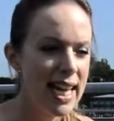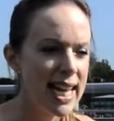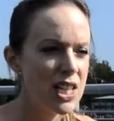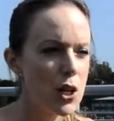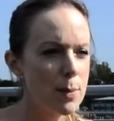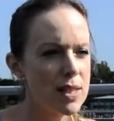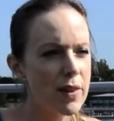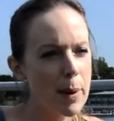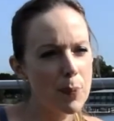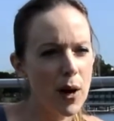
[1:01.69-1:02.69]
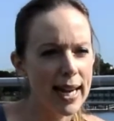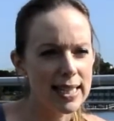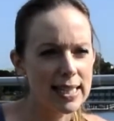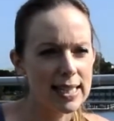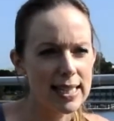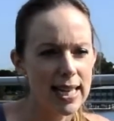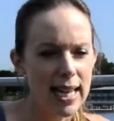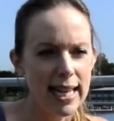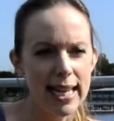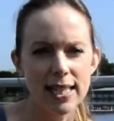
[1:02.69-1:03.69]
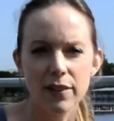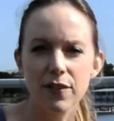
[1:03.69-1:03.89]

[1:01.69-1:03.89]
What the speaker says: In terms of our practice, it's a